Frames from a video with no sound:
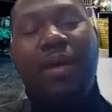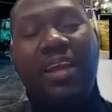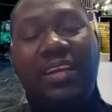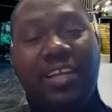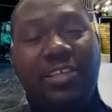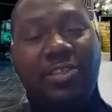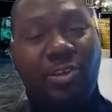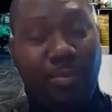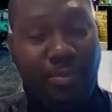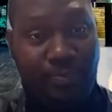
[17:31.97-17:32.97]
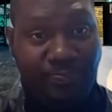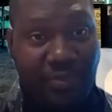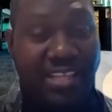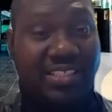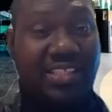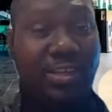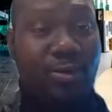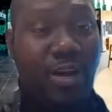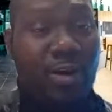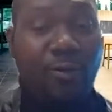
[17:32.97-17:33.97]
day job as
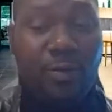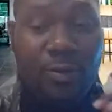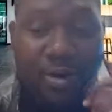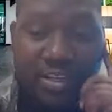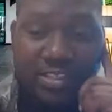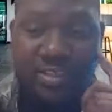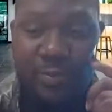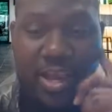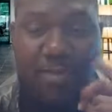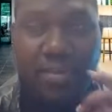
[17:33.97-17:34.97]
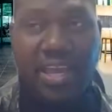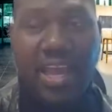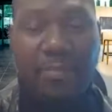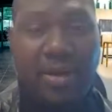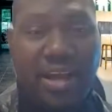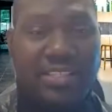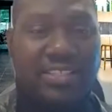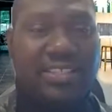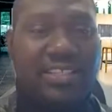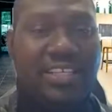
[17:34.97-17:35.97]
CEO at Coven Works, where I'm AI
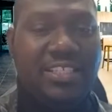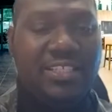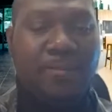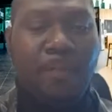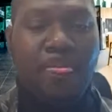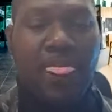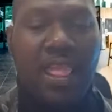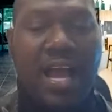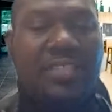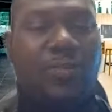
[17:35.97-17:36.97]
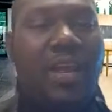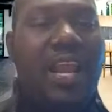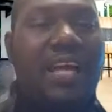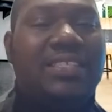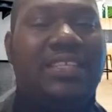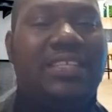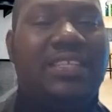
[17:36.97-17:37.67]
practice lead, as well as in